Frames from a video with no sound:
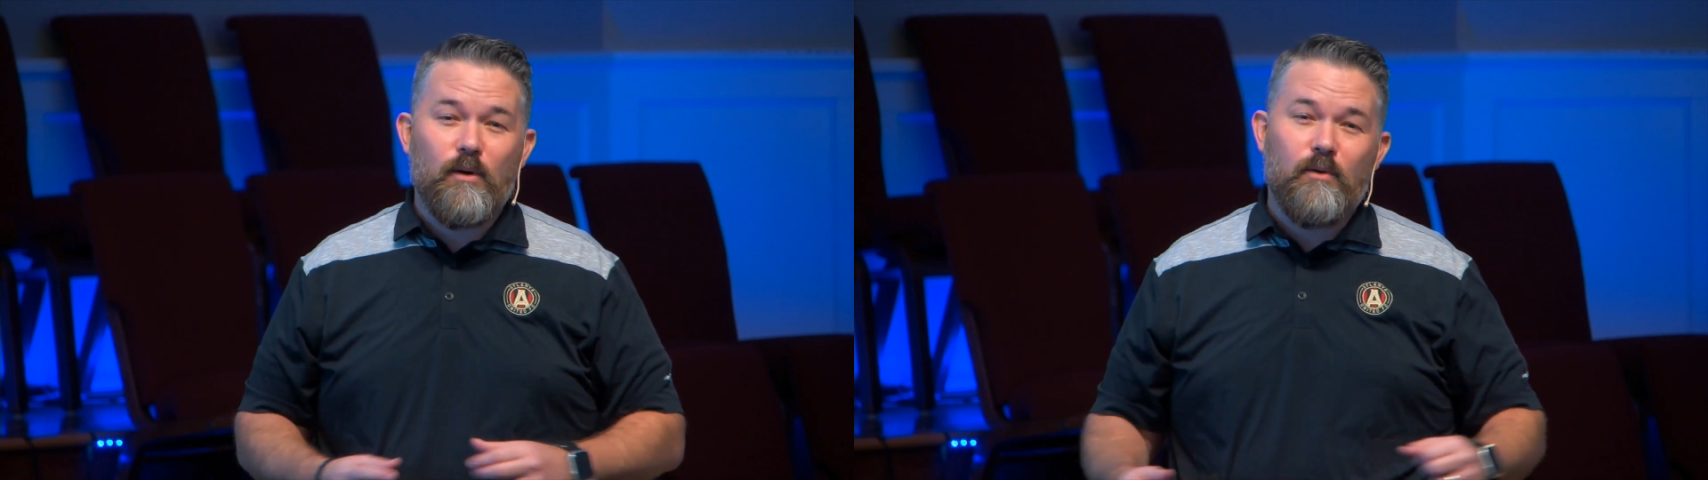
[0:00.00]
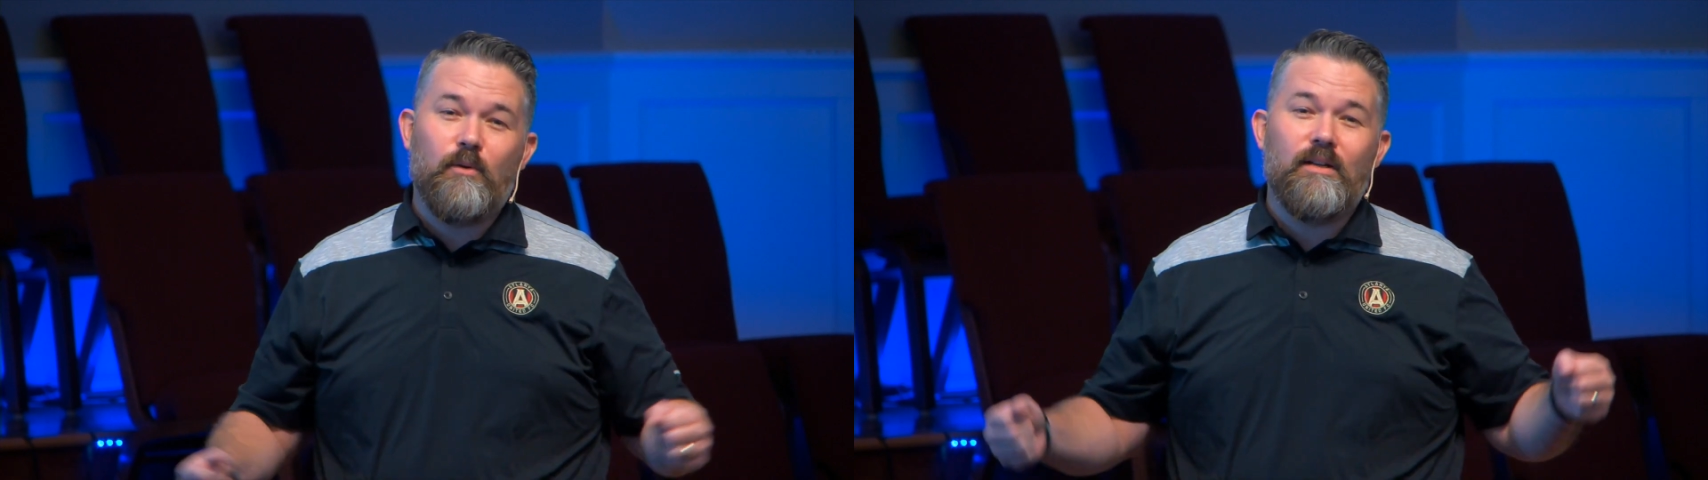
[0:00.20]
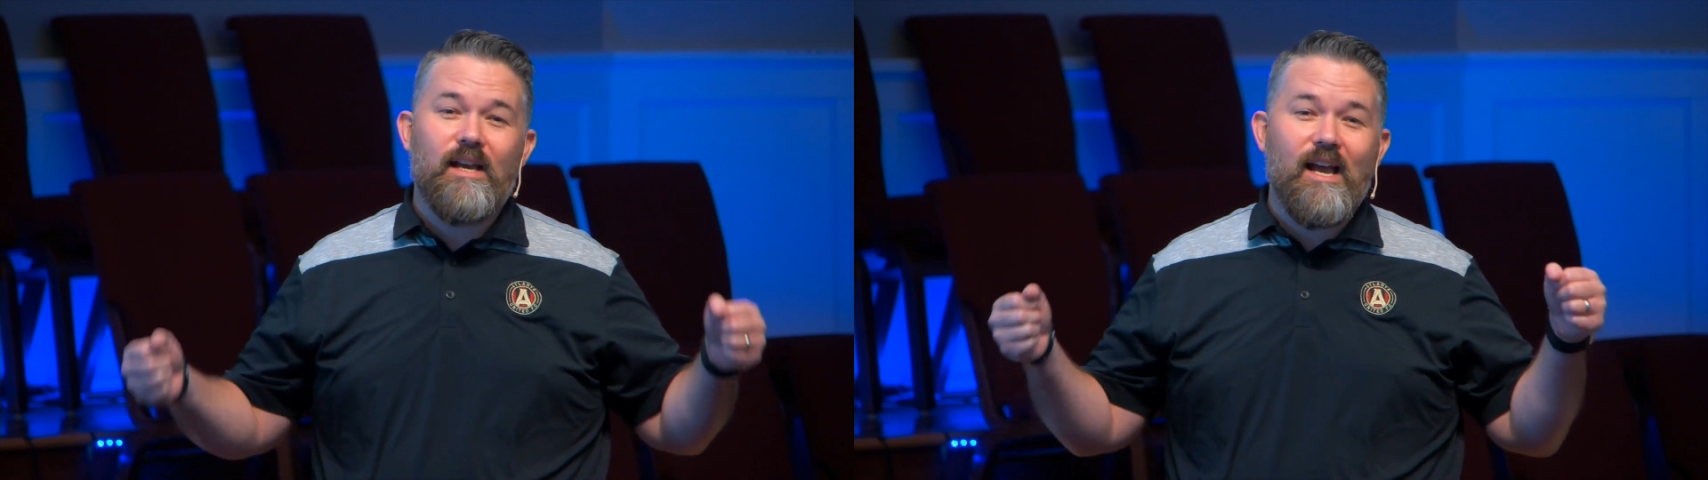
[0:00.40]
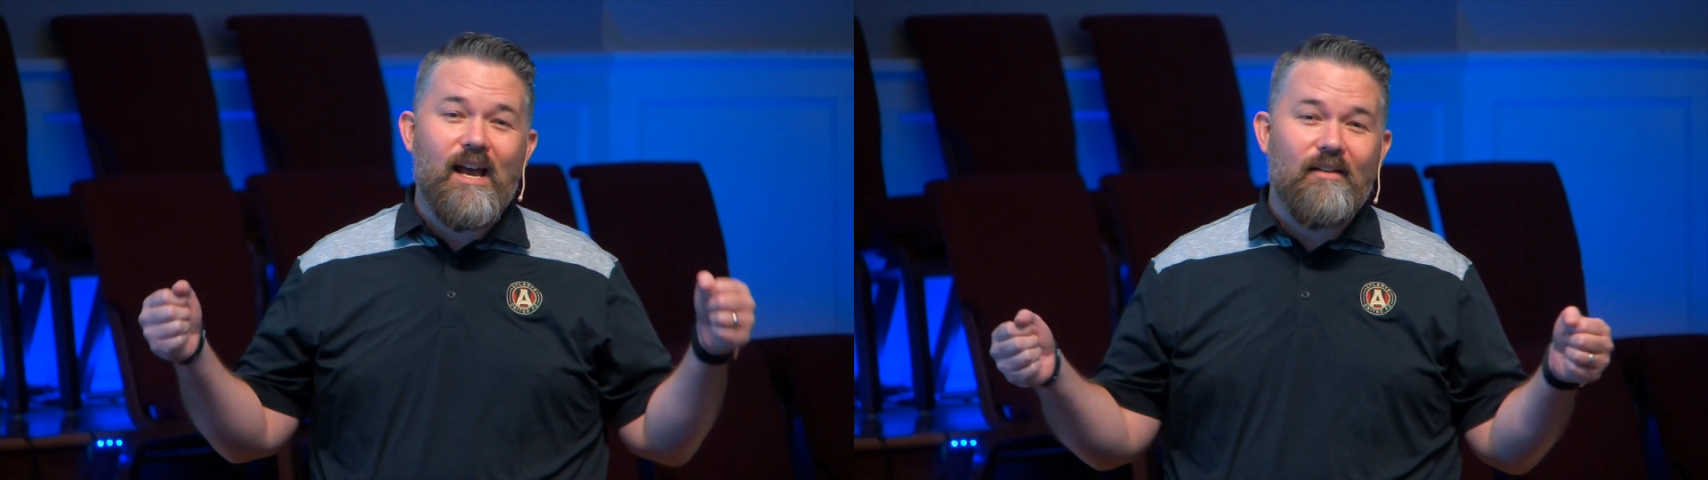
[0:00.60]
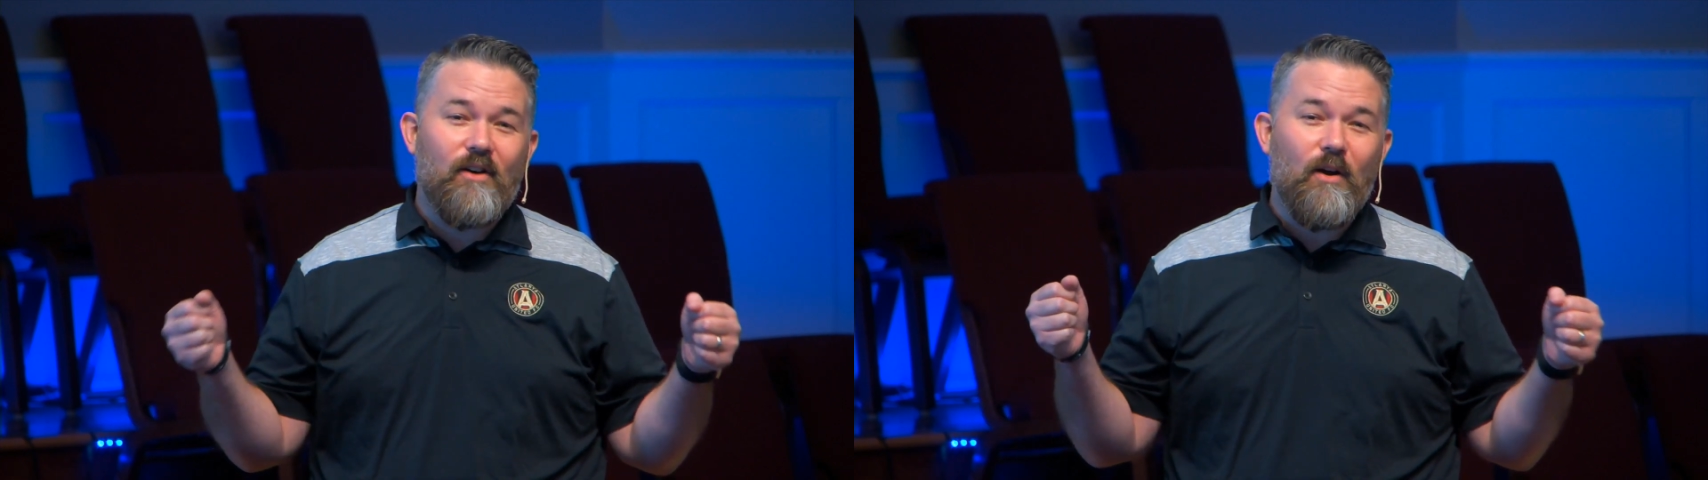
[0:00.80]
We're going to
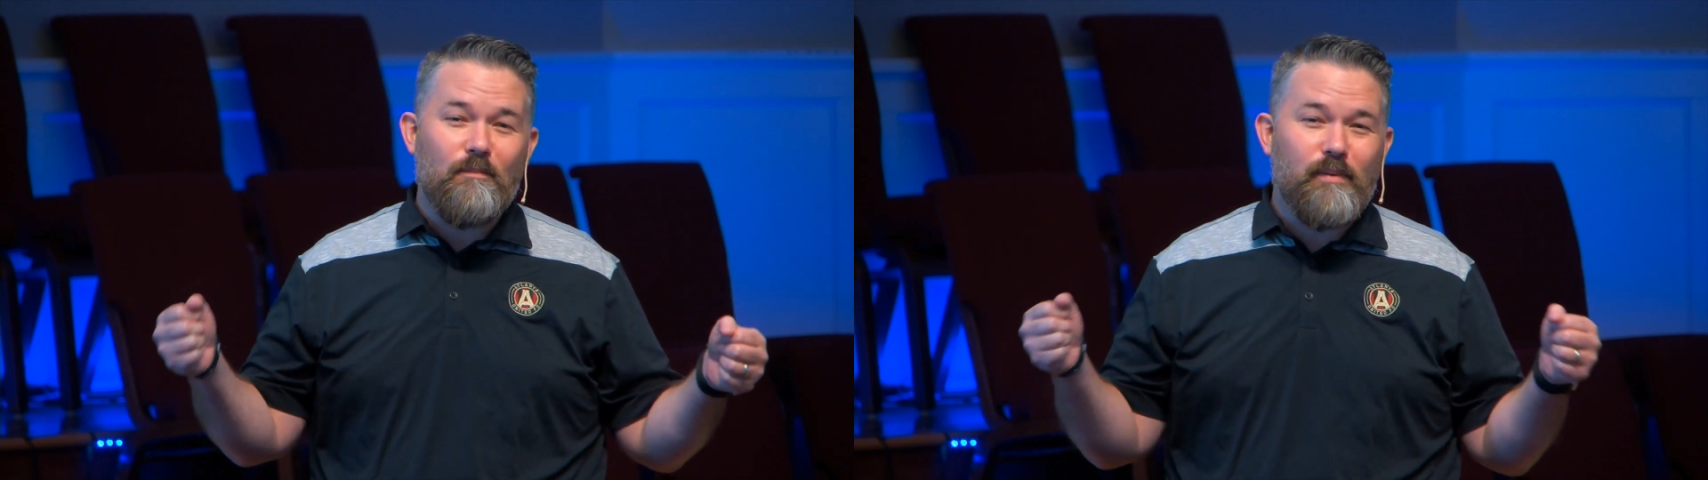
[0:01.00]
have our